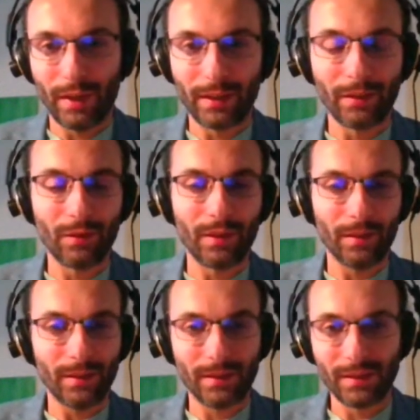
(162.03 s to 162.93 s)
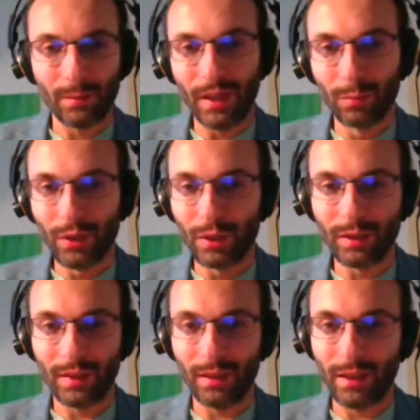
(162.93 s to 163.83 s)
you can give it some
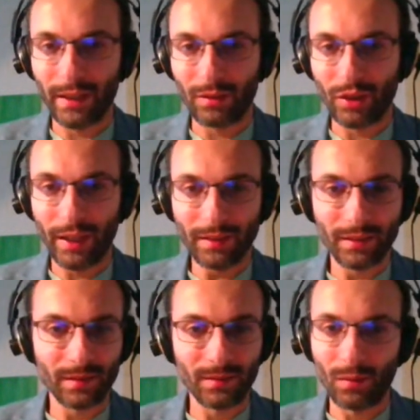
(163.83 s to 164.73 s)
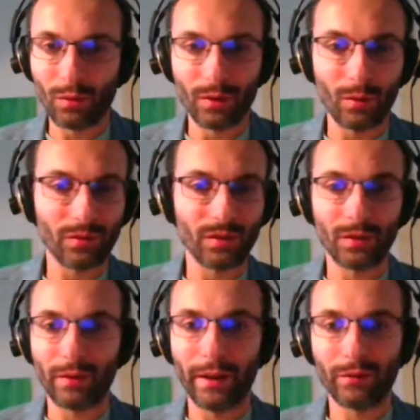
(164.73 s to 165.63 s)
input like JSON or
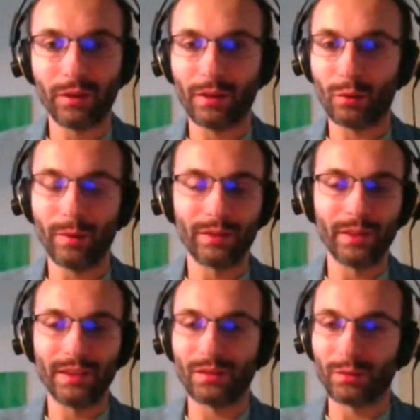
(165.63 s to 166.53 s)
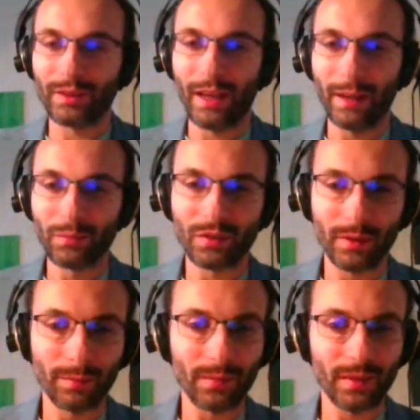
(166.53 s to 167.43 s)
also GraphQL queries or
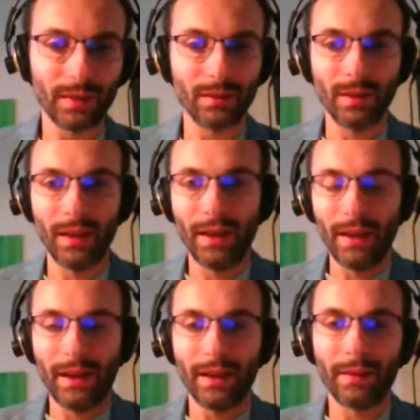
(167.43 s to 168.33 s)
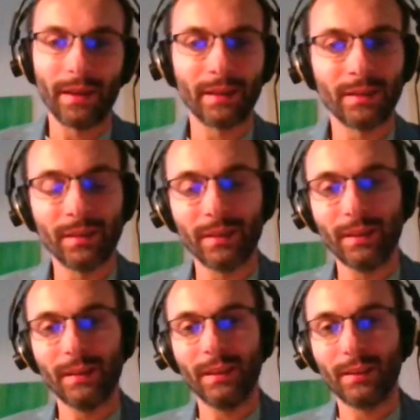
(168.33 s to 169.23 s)
TypeScript, and
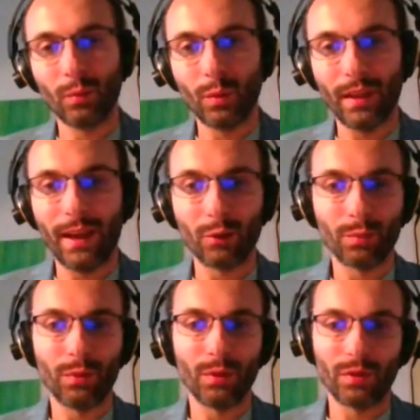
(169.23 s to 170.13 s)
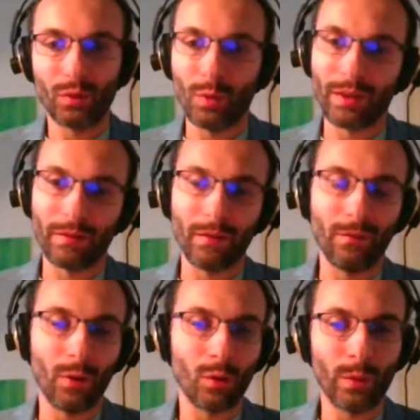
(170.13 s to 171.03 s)
then it will output one of the
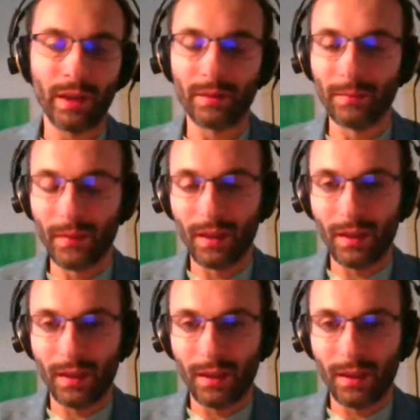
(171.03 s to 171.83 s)
following